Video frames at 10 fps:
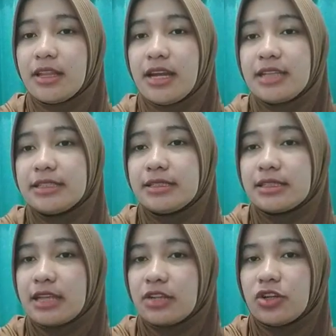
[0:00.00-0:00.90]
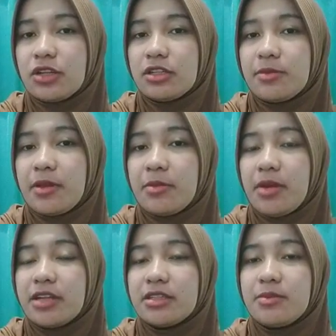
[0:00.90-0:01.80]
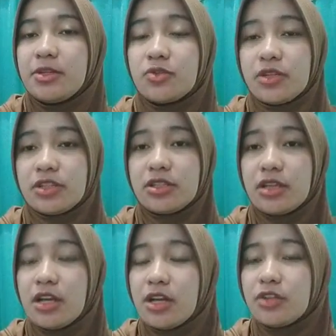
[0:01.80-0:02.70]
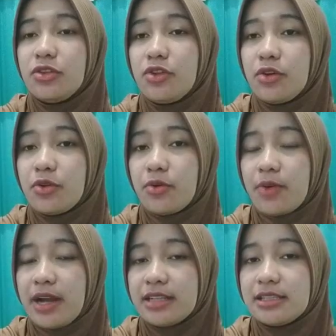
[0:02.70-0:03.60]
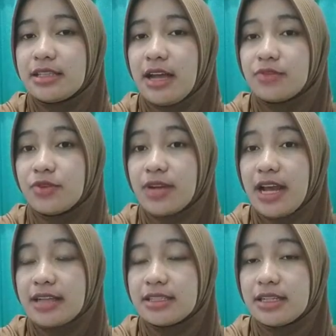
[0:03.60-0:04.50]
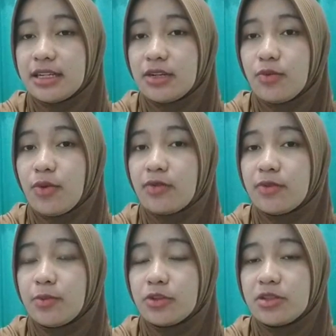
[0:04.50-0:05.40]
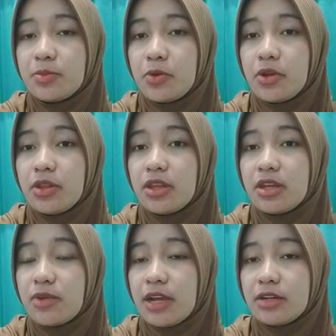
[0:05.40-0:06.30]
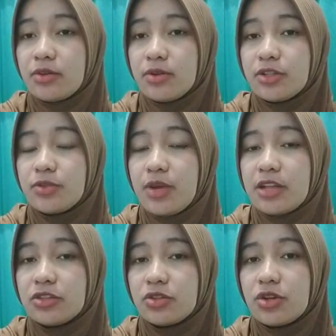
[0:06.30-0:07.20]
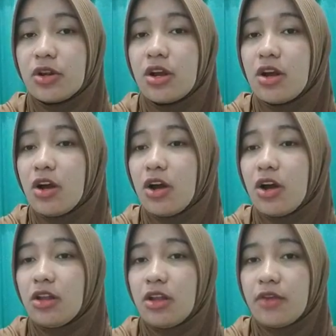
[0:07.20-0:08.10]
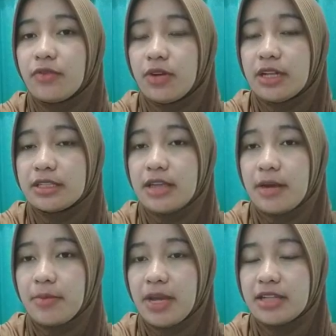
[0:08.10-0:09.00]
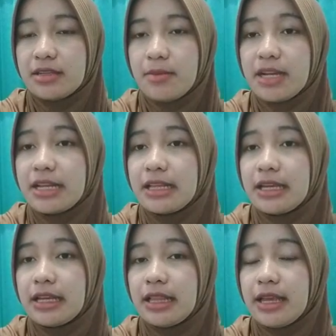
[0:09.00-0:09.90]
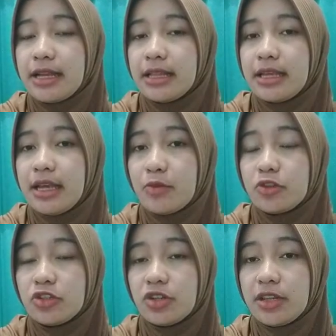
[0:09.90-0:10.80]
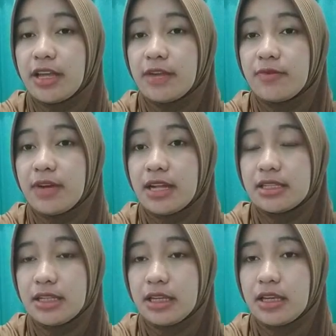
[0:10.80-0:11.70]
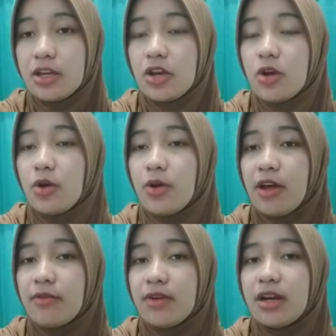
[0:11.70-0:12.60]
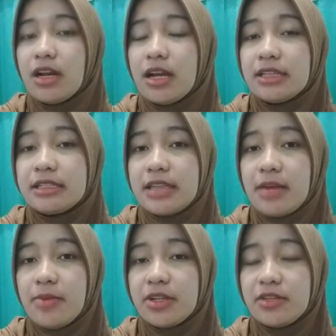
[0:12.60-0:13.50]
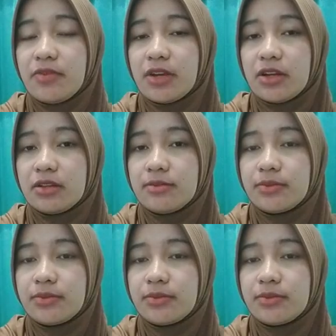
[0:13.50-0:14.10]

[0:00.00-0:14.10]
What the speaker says: The next discussion is about maritime injuries. Do you know your rights? After an accident, one of the most important things you can do is to ensure all of your needs are met medically, legally, emotionally, and financially. However, this can be difficult.